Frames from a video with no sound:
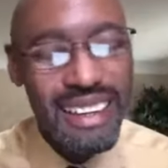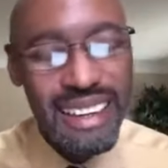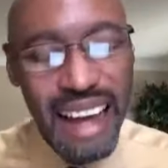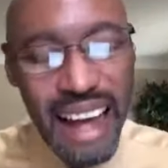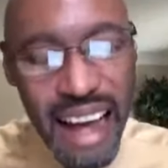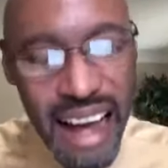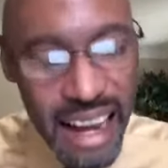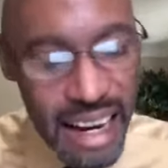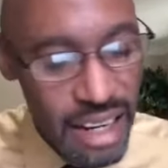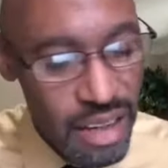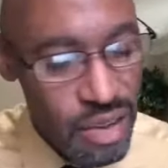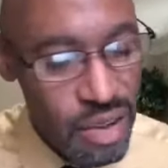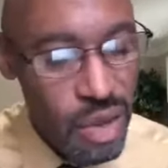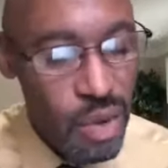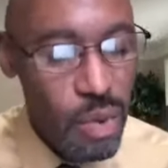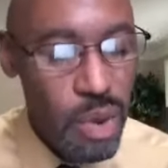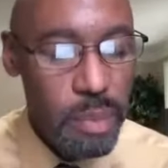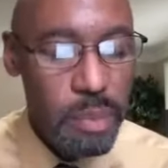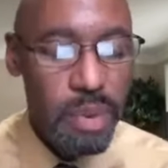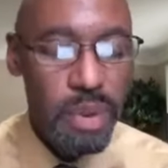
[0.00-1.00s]
God. And so
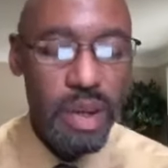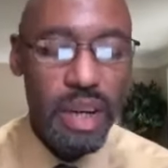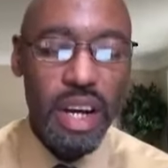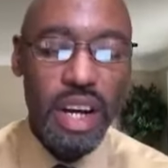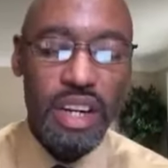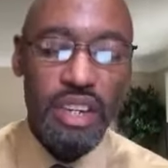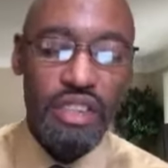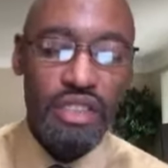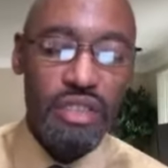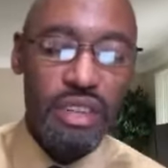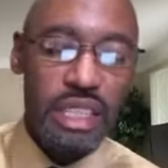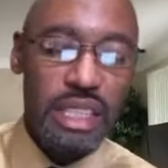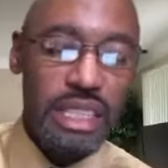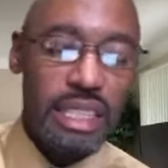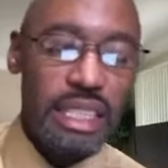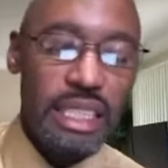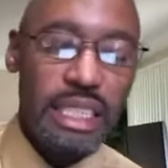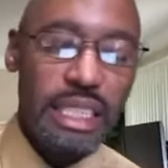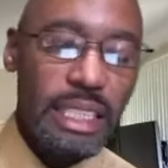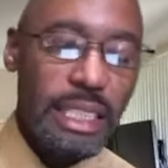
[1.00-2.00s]
we put our trust
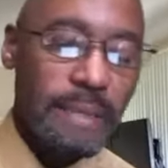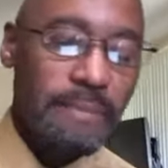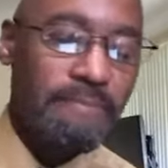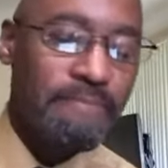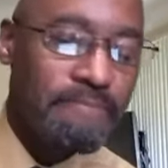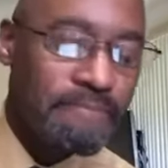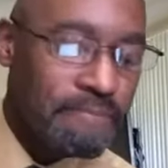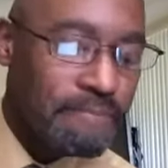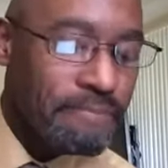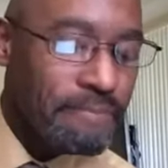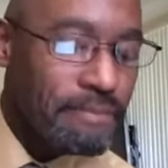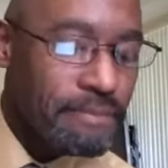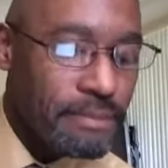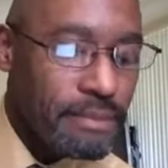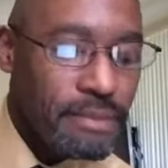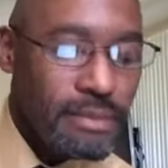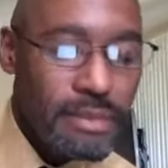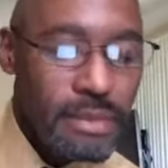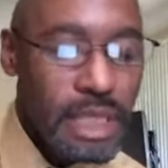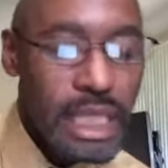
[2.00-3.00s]
in him.
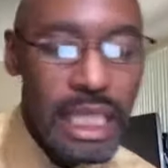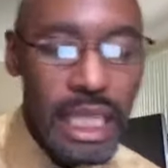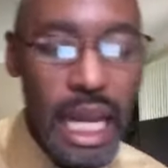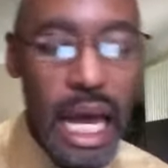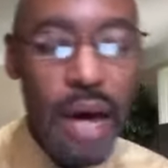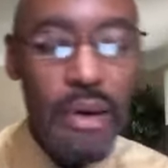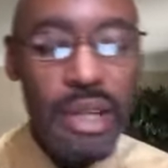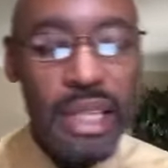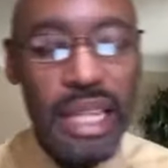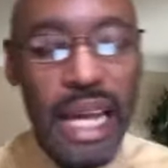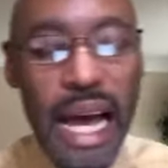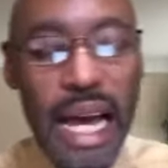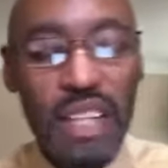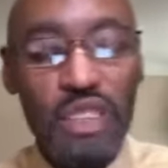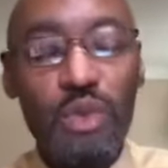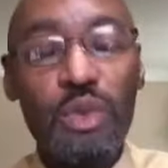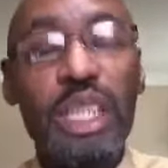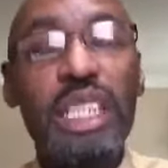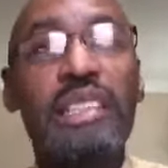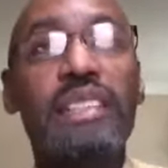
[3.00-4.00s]
Now, in last
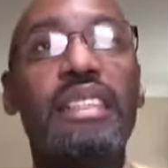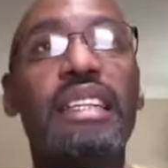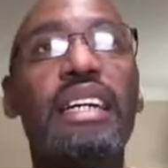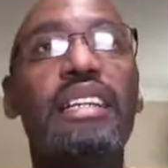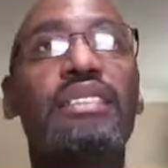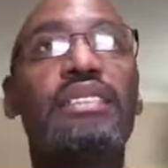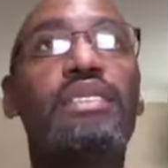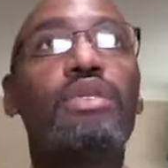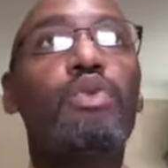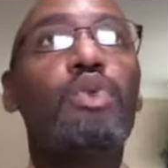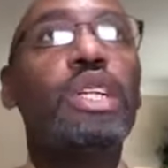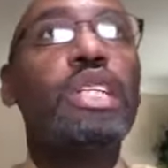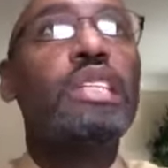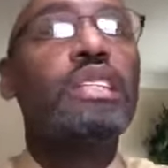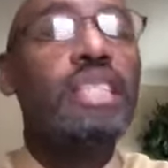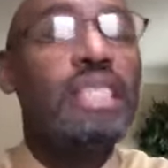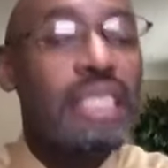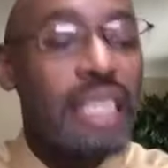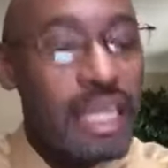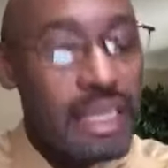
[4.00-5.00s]
week's lesson, we
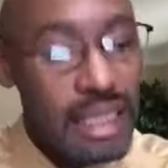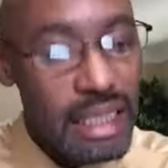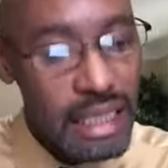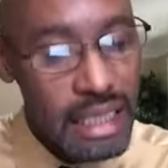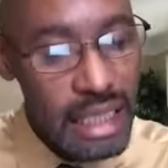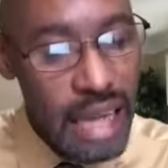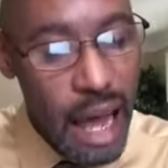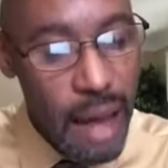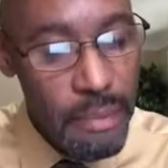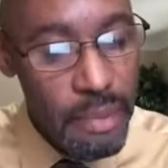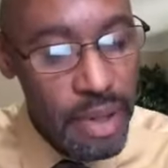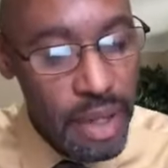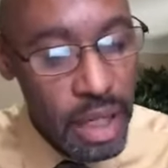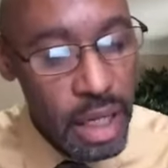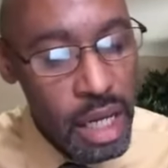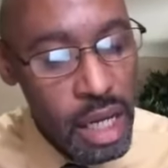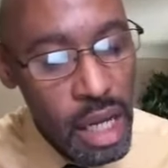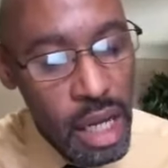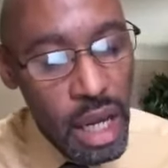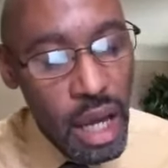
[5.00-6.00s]
looked at the topic
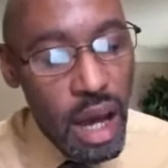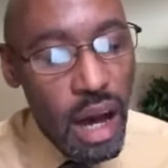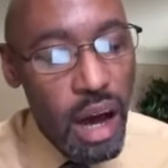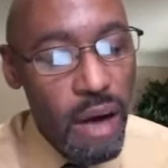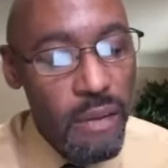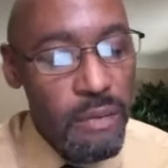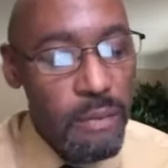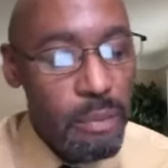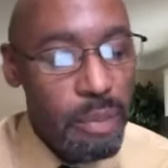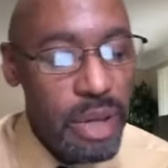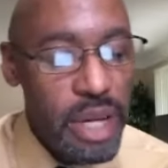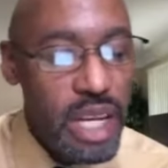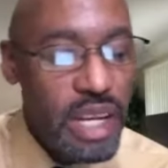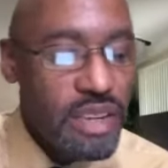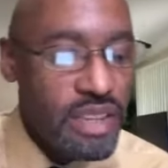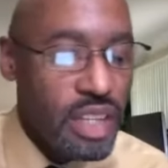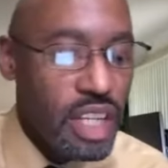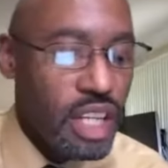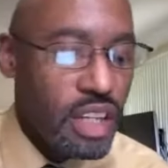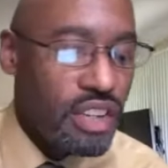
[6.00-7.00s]
of
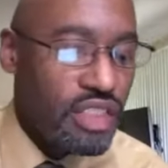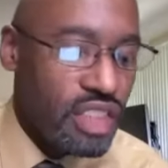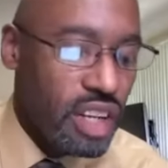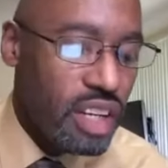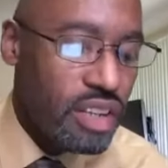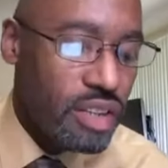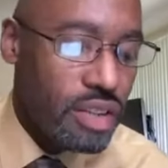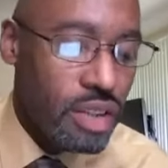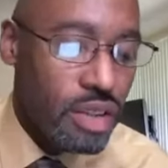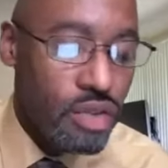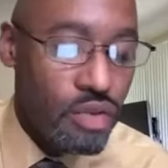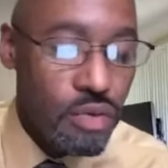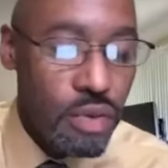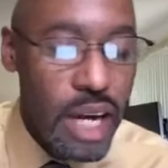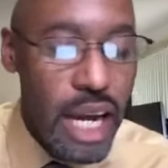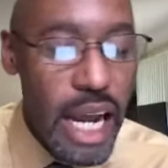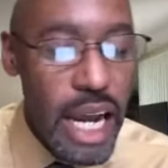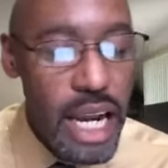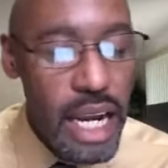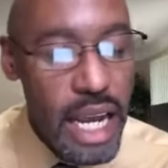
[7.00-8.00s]
peace and justice
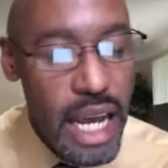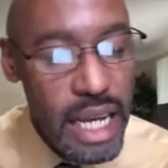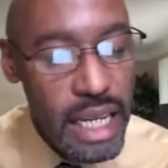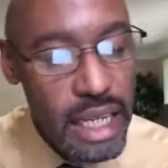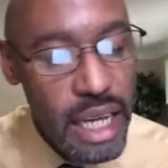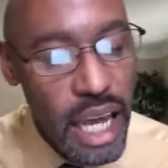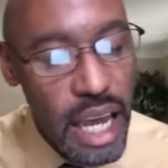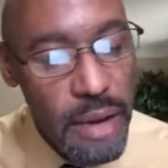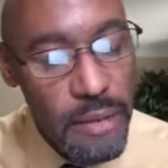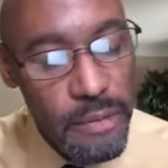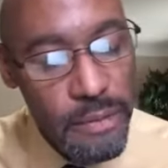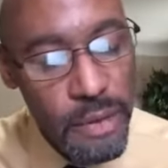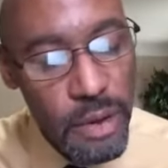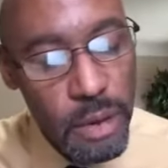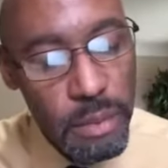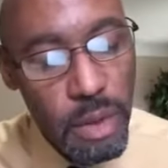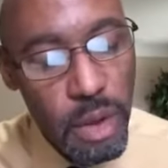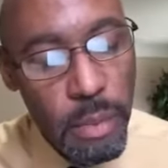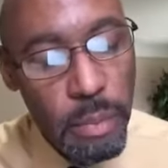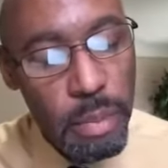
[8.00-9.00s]
reign, and that came
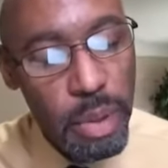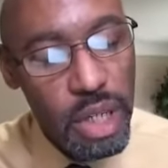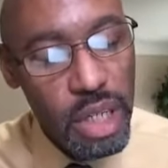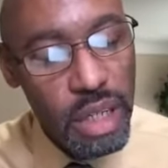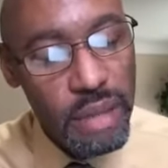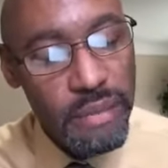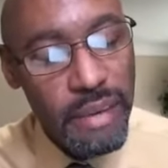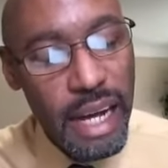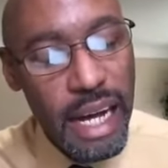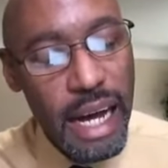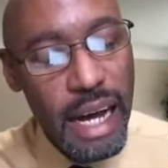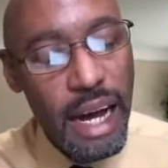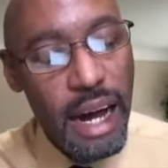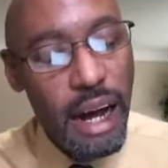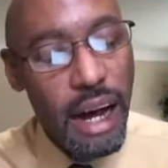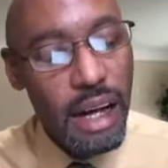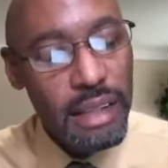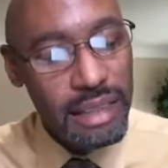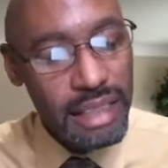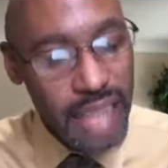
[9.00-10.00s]
from the book of uh,
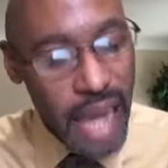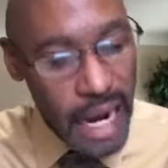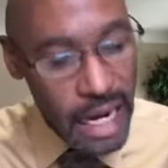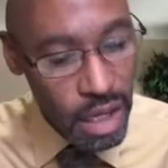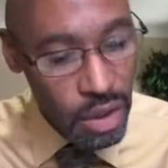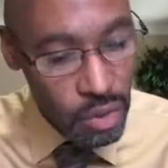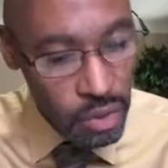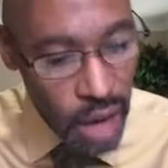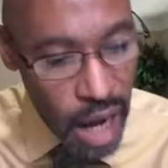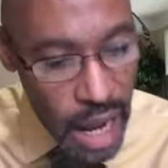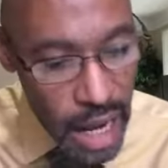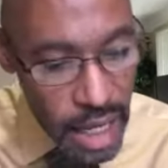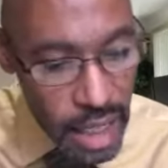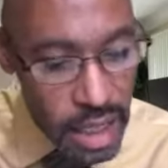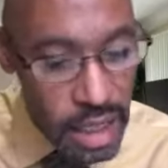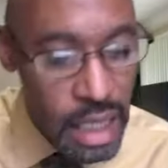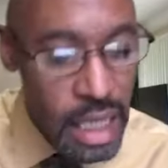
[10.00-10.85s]
uh, Zechariah,